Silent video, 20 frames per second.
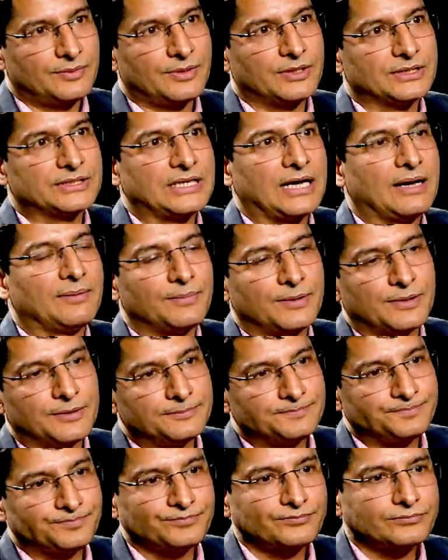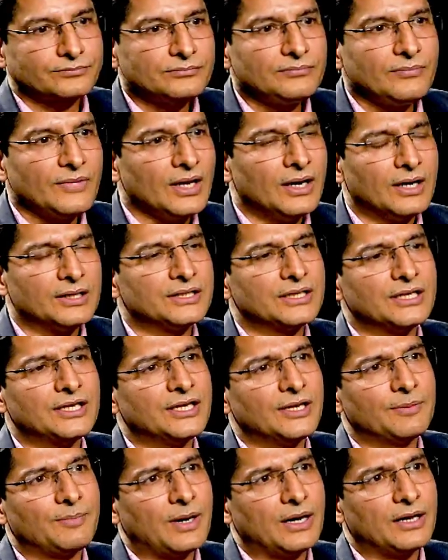For example, I think in
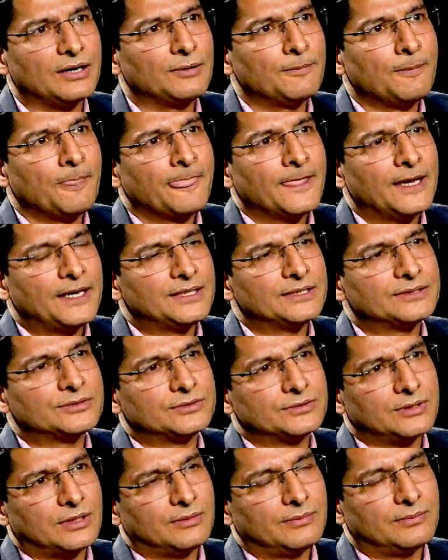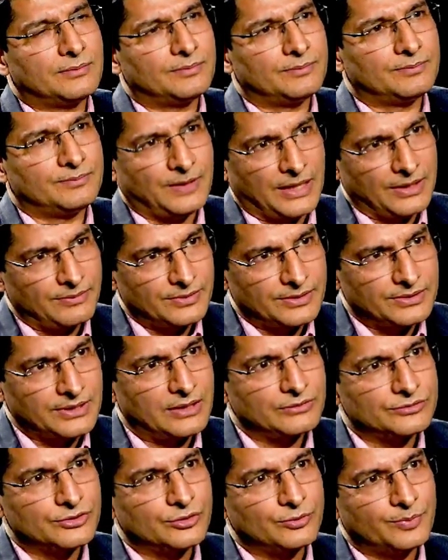Nepal, it is
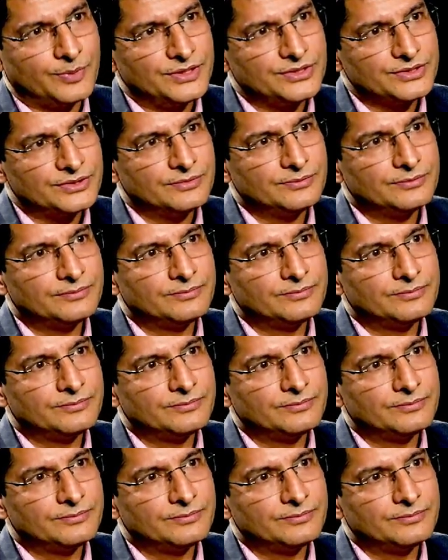500,000 rupees.